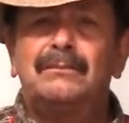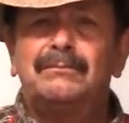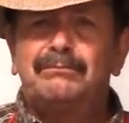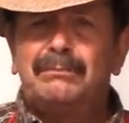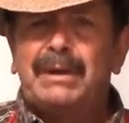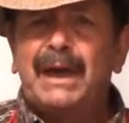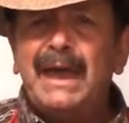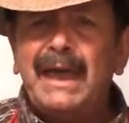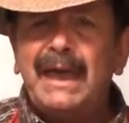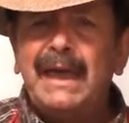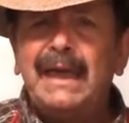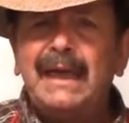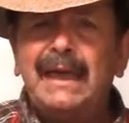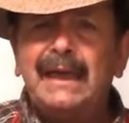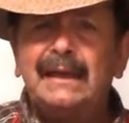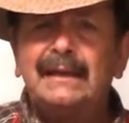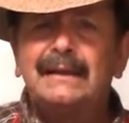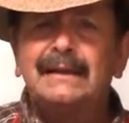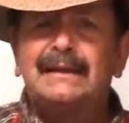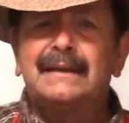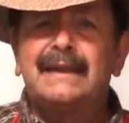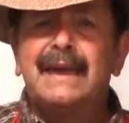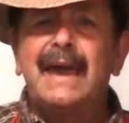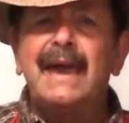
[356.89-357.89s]

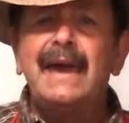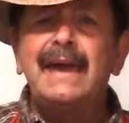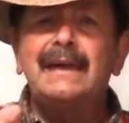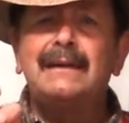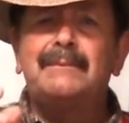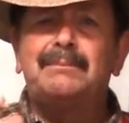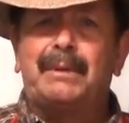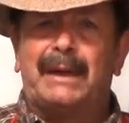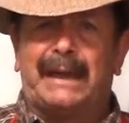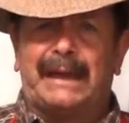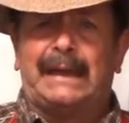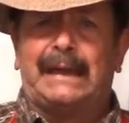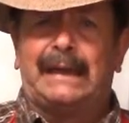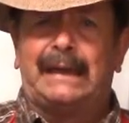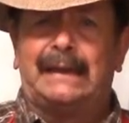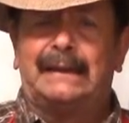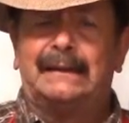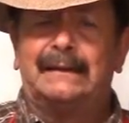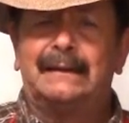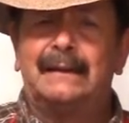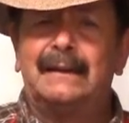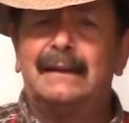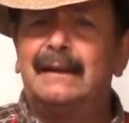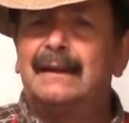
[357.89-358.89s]
pan, cake
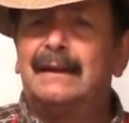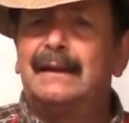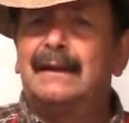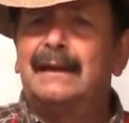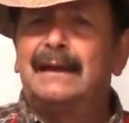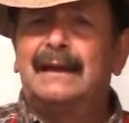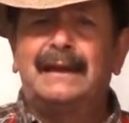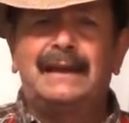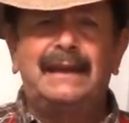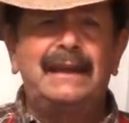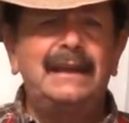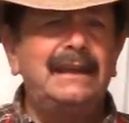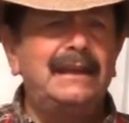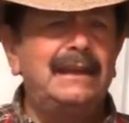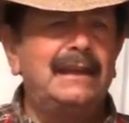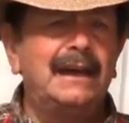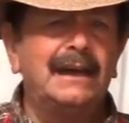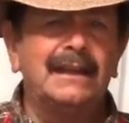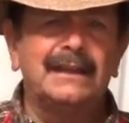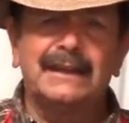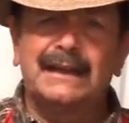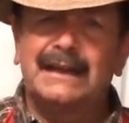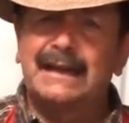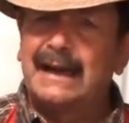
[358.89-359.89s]
pan, and any
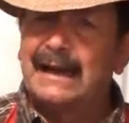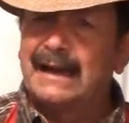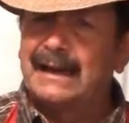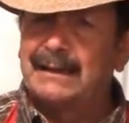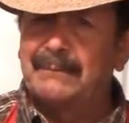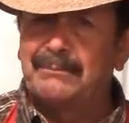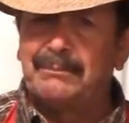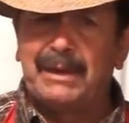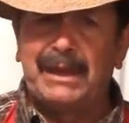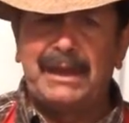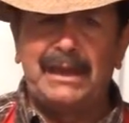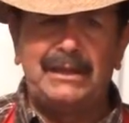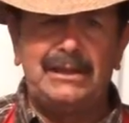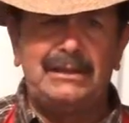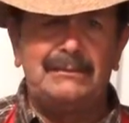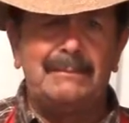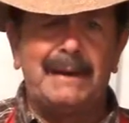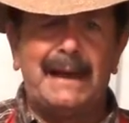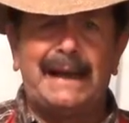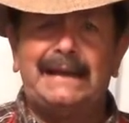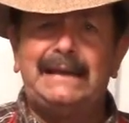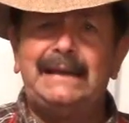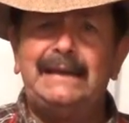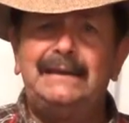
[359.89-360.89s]
other kind of pan you
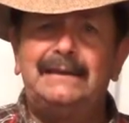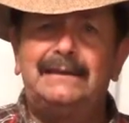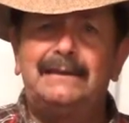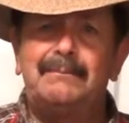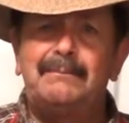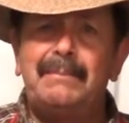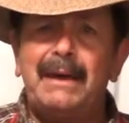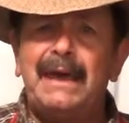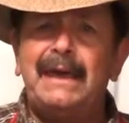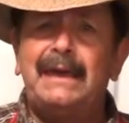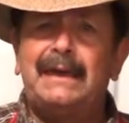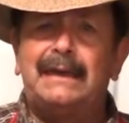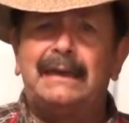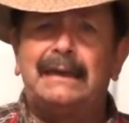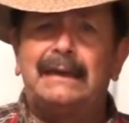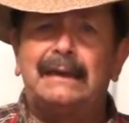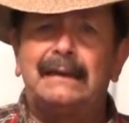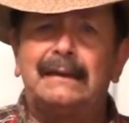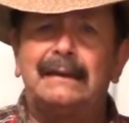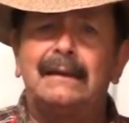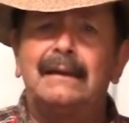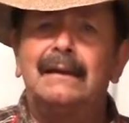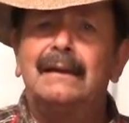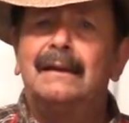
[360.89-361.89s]
might need to bake
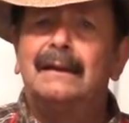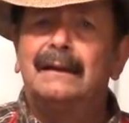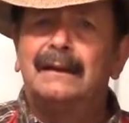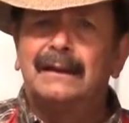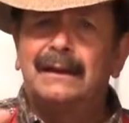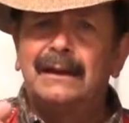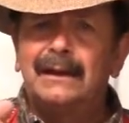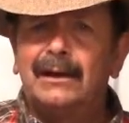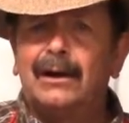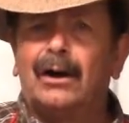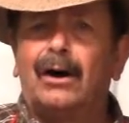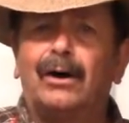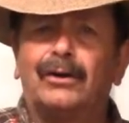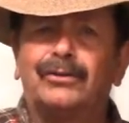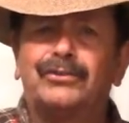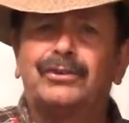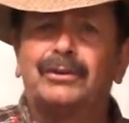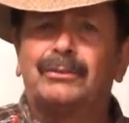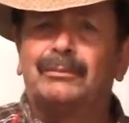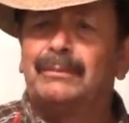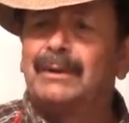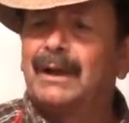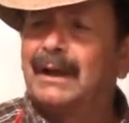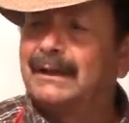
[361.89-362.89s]
in, they're
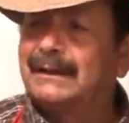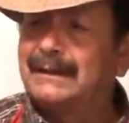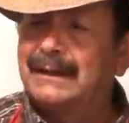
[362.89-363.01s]
awesome. I